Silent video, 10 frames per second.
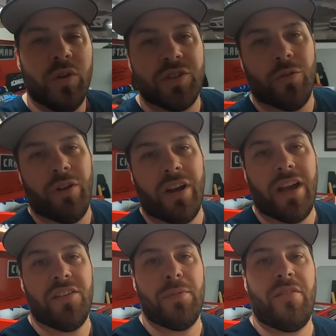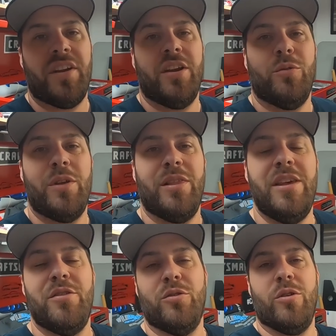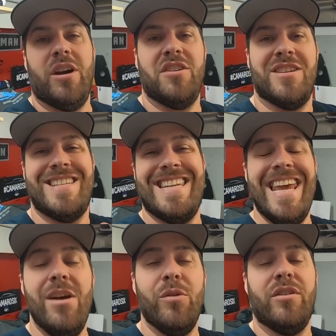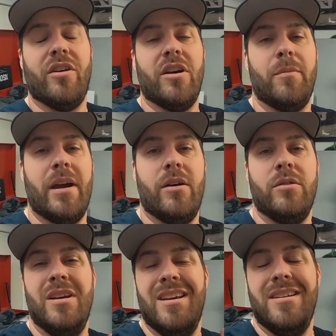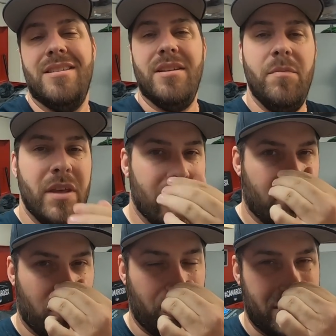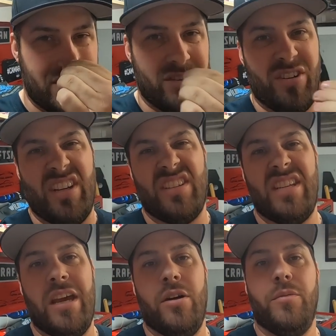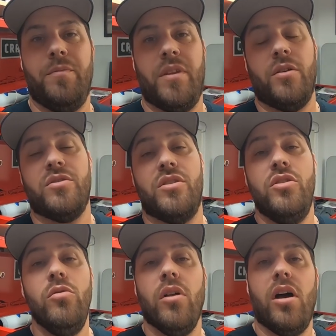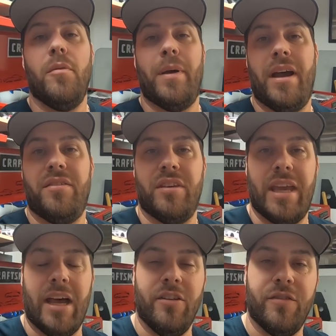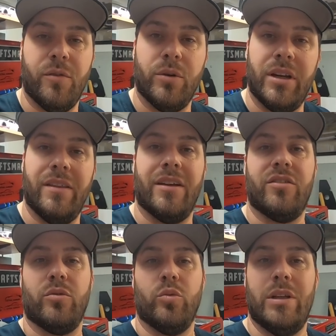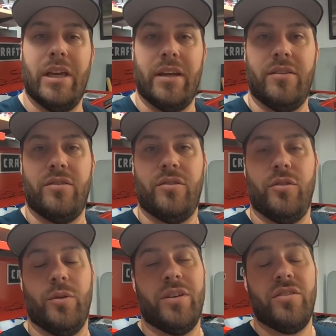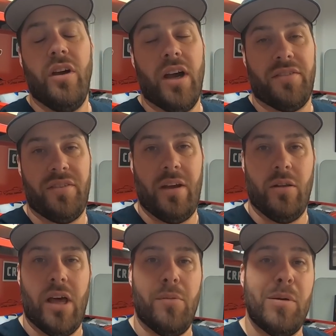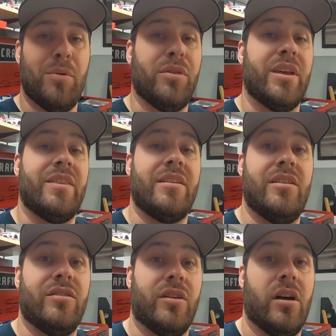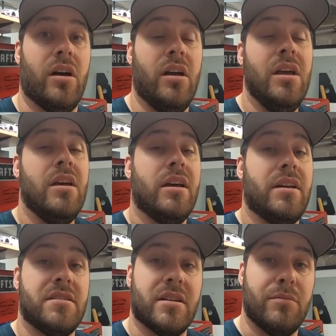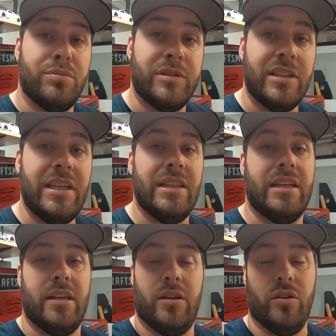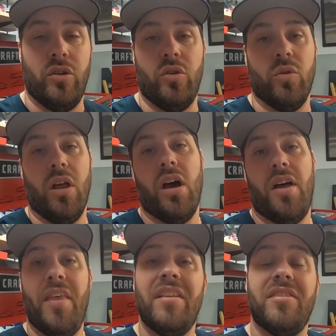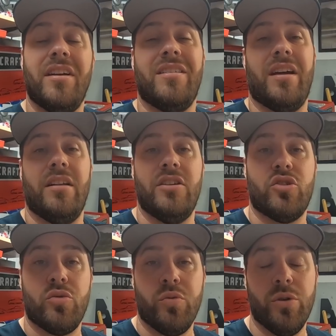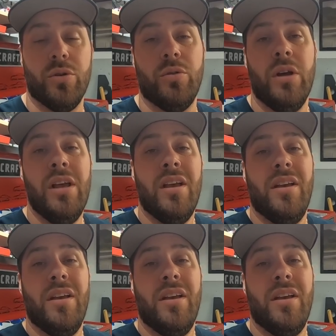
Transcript: What's going on, guys? Medved here with Lethal Garage, and today I want to talk about something a little bit serious. Now, there is a new law passed in California that's related to exhaust. Now, a lot of people think that this law is a completely new law, and that's not entirely true.